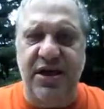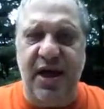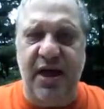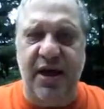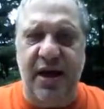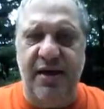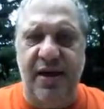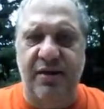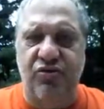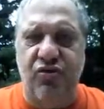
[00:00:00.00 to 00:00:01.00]
I
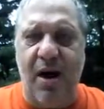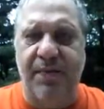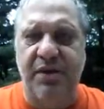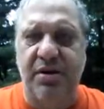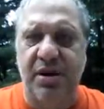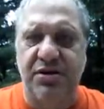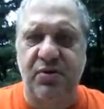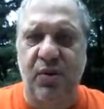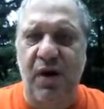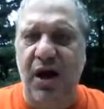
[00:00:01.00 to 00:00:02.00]
had to drop it." And I
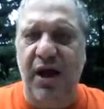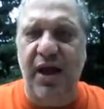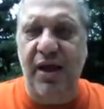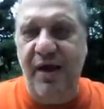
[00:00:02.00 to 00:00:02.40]
said, "Why?"